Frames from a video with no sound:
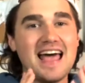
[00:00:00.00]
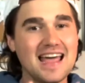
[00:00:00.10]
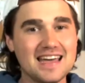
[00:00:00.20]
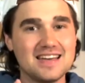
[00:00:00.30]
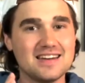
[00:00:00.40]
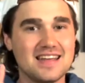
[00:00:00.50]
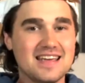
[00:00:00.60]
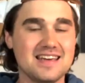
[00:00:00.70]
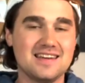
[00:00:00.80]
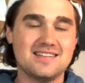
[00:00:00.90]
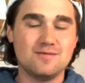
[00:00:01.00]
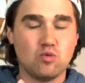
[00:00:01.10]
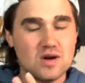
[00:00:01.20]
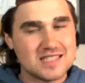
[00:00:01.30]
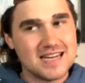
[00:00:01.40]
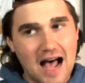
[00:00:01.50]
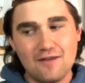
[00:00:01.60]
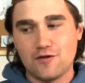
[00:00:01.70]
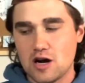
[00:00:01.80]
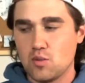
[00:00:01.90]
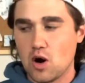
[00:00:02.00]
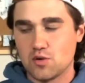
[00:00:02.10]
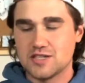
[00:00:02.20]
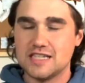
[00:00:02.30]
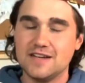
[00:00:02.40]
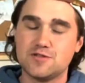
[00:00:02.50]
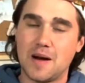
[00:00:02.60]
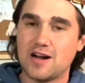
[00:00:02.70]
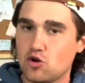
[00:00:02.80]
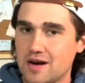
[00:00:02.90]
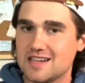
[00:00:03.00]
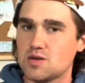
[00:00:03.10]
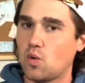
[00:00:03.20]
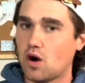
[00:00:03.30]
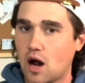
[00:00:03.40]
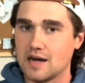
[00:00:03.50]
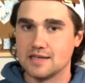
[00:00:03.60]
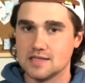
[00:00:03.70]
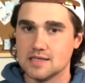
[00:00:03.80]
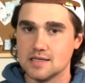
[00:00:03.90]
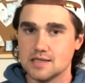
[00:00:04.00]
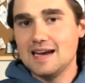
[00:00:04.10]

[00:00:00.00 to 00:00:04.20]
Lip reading: and it was not very well received by critics or audiences.